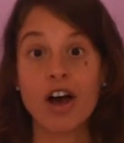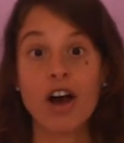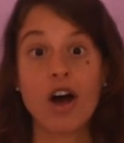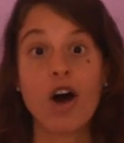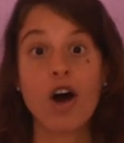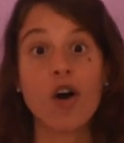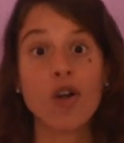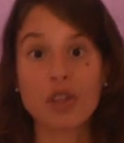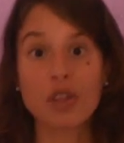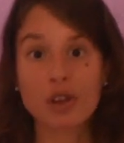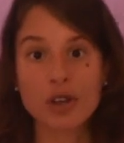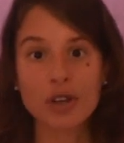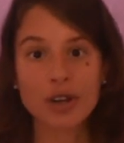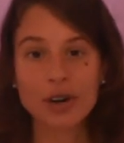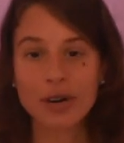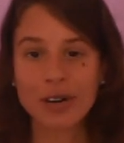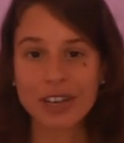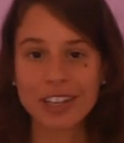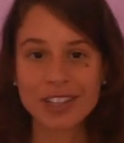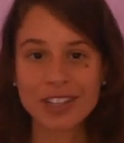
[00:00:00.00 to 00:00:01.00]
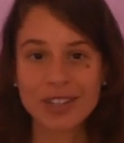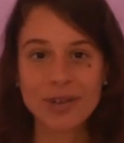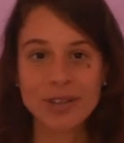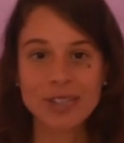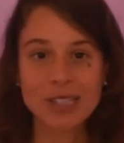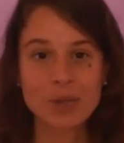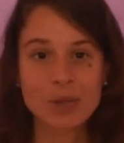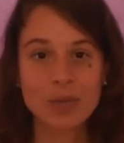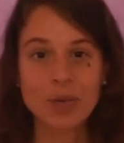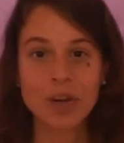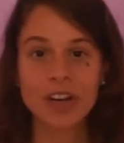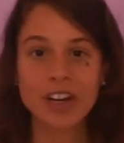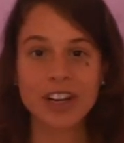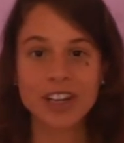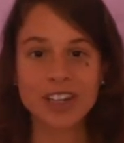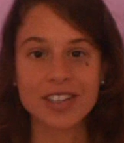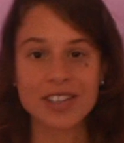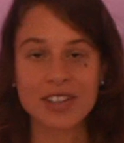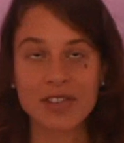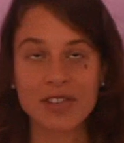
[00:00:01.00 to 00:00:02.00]
Although you don't get to
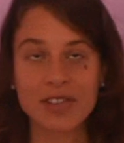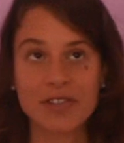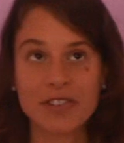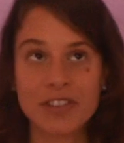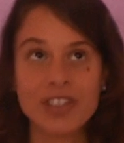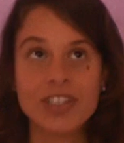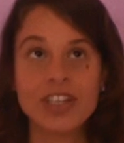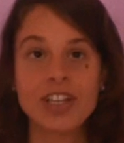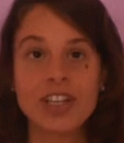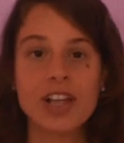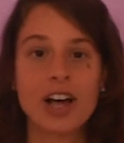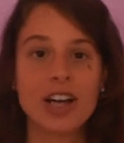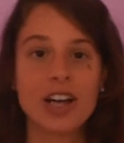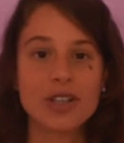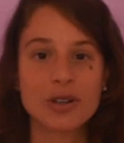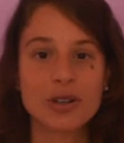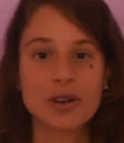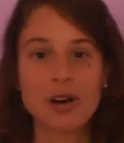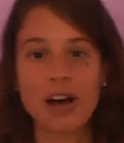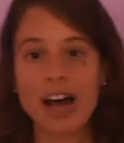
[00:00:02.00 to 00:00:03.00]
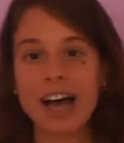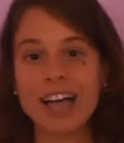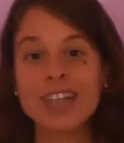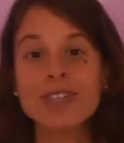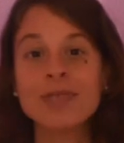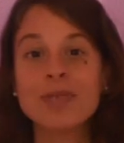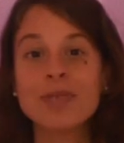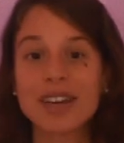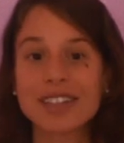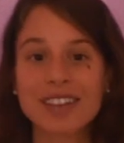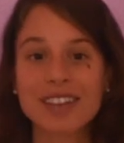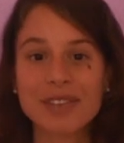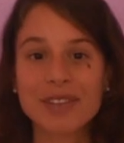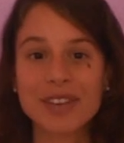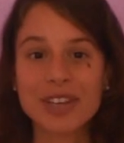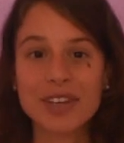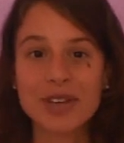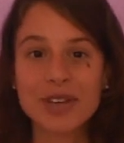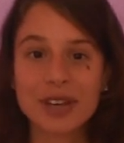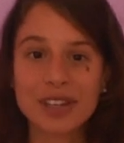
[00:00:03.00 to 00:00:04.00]
experience the physiological aspect of
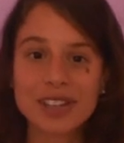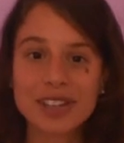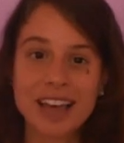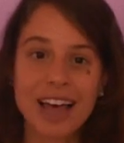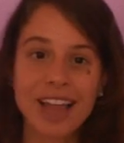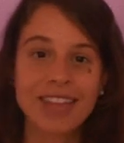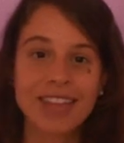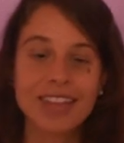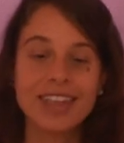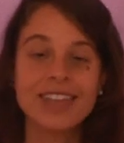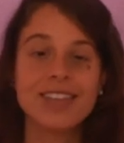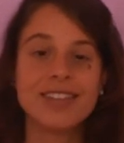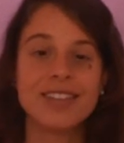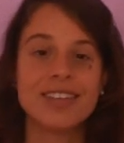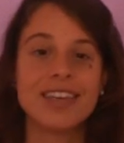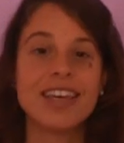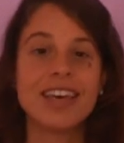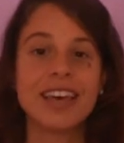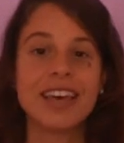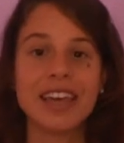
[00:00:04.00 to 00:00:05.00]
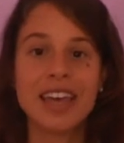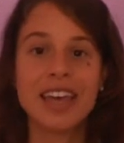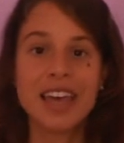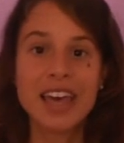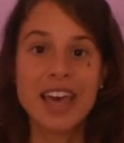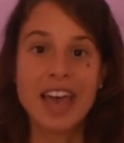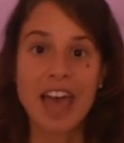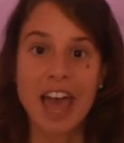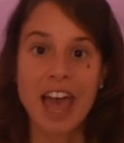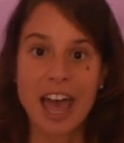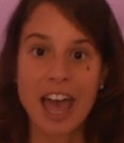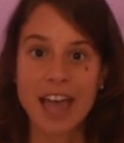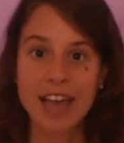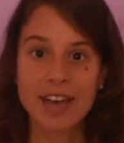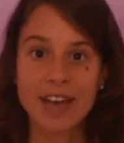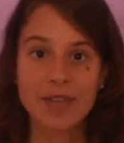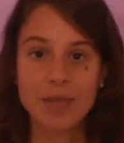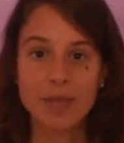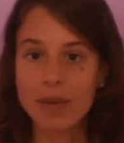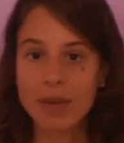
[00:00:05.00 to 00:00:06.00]
it, you get to at least see it.
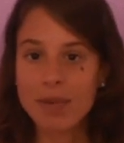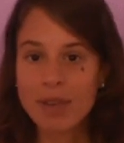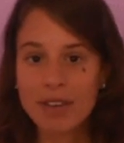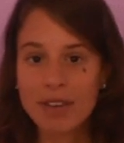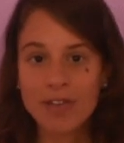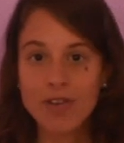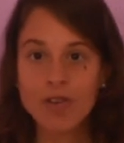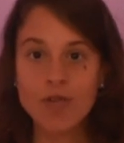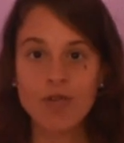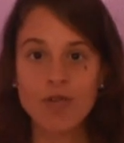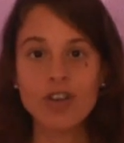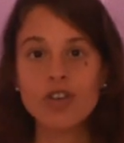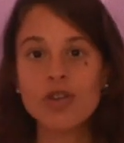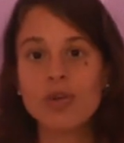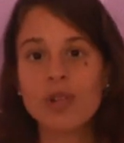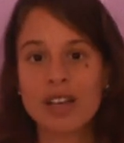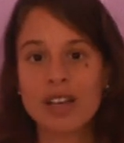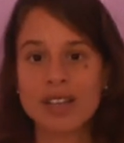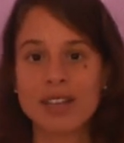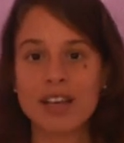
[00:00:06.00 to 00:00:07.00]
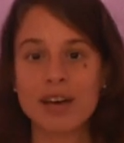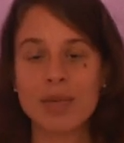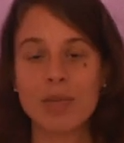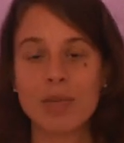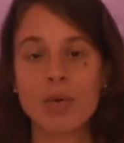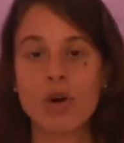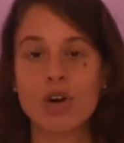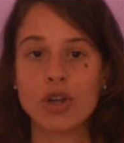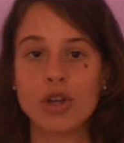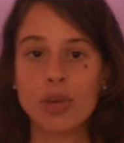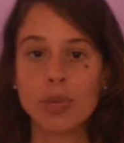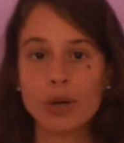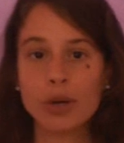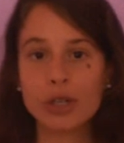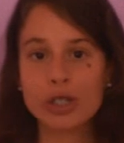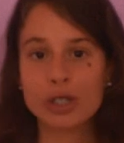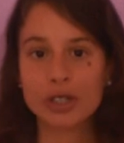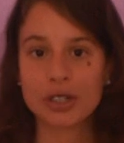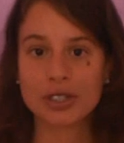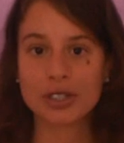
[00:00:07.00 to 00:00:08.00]
And maybe if you visualize that more and you
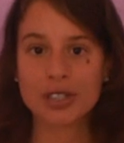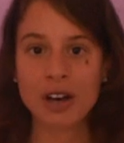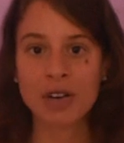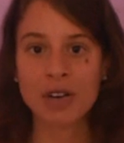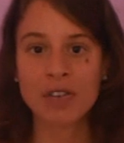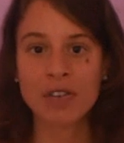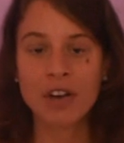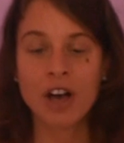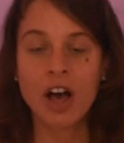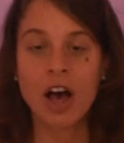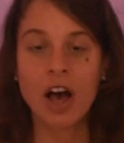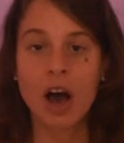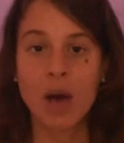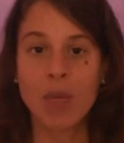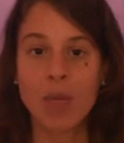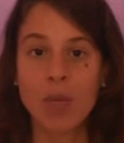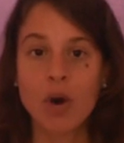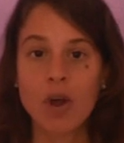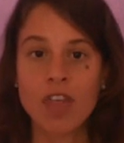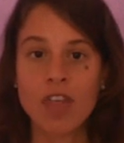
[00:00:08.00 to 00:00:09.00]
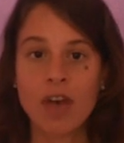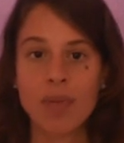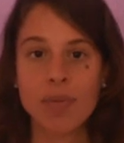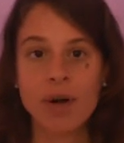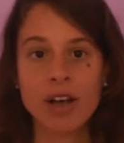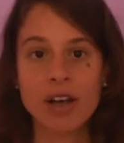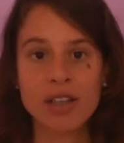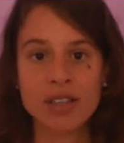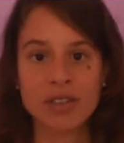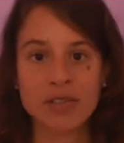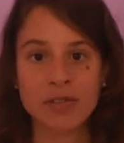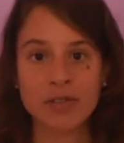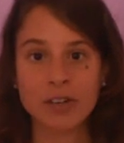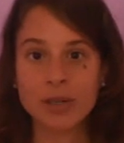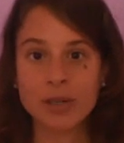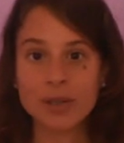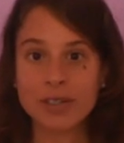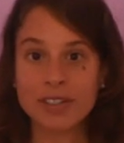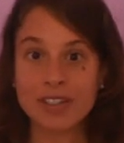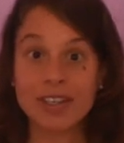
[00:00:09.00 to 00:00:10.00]
put yourself more on that positive
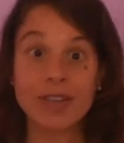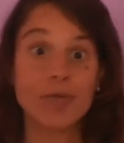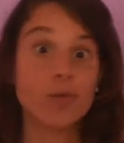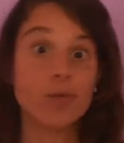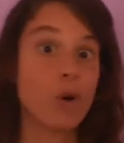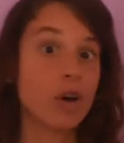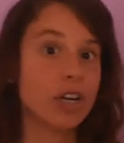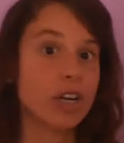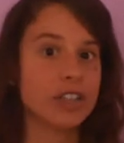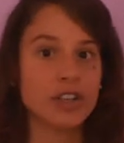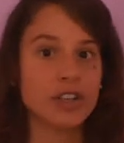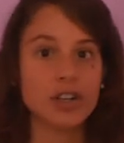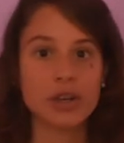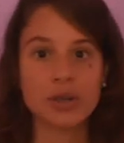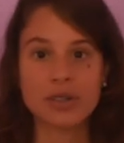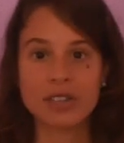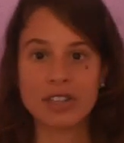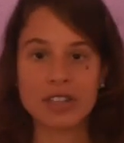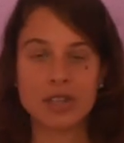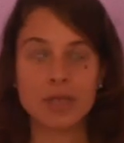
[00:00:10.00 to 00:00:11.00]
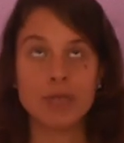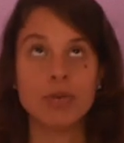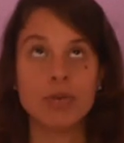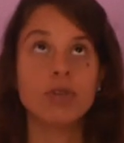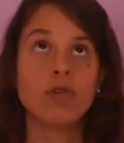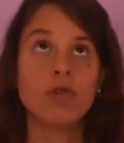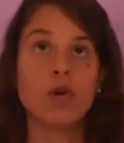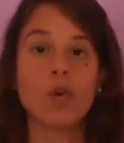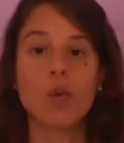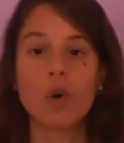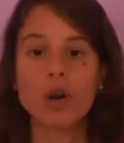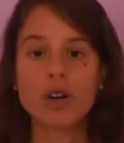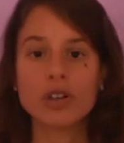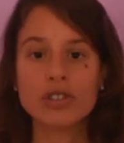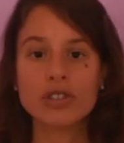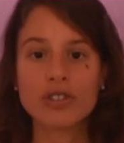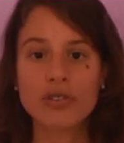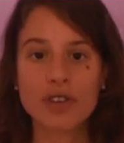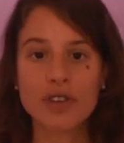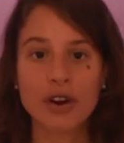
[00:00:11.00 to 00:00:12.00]
frequency of wanting to go see the beautiful
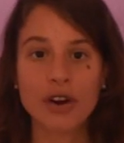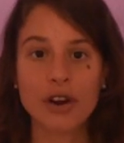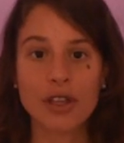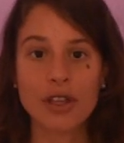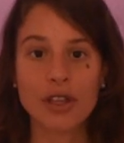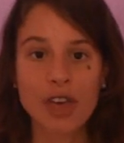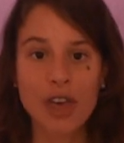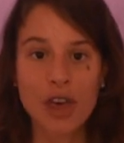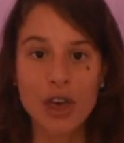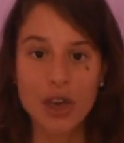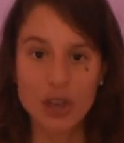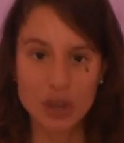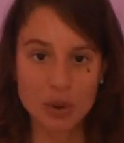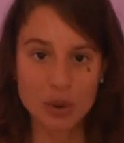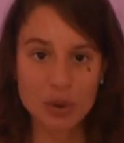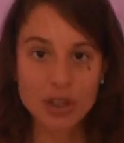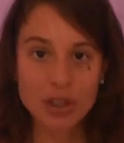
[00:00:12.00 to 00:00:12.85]
wonders of the earth, you will